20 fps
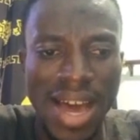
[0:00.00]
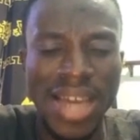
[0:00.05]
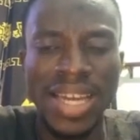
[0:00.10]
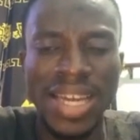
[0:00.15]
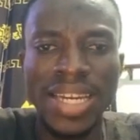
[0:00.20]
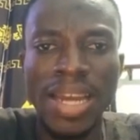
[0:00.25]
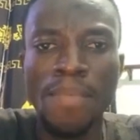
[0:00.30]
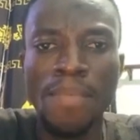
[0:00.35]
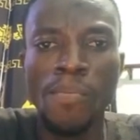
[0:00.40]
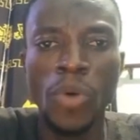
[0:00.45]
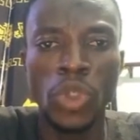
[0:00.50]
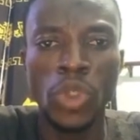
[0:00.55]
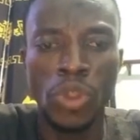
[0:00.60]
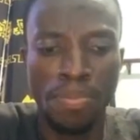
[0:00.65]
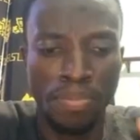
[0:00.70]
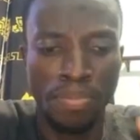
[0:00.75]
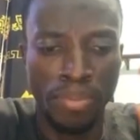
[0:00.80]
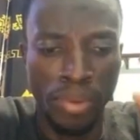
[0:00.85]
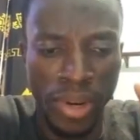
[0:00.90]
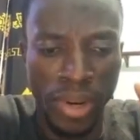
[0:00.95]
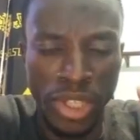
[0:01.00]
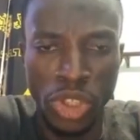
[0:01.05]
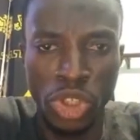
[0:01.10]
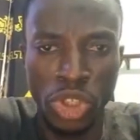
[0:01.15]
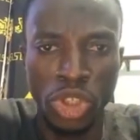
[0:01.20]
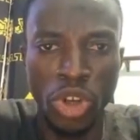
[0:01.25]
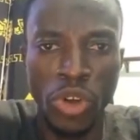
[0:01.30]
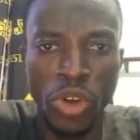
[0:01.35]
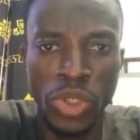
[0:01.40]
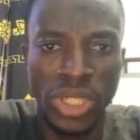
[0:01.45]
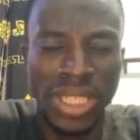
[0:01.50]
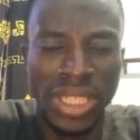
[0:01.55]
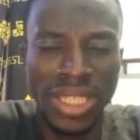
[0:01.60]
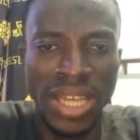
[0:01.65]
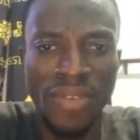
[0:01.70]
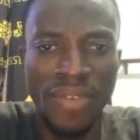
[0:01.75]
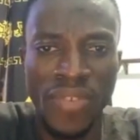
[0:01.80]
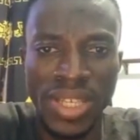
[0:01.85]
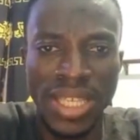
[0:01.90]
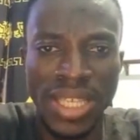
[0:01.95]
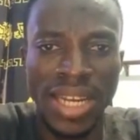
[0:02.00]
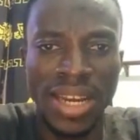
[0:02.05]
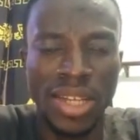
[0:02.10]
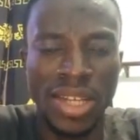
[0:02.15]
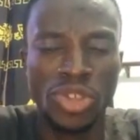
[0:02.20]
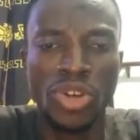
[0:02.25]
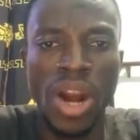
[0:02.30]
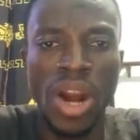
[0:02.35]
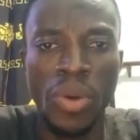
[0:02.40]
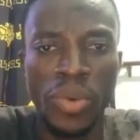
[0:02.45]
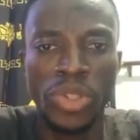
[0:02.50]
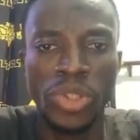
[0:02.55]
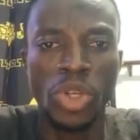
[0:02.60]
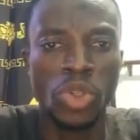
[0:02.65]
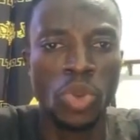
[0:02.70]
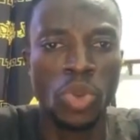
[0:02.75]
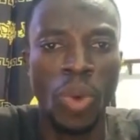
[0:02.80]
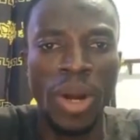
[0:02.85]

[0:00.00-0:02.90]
I had the most precious, your friends, natural resource.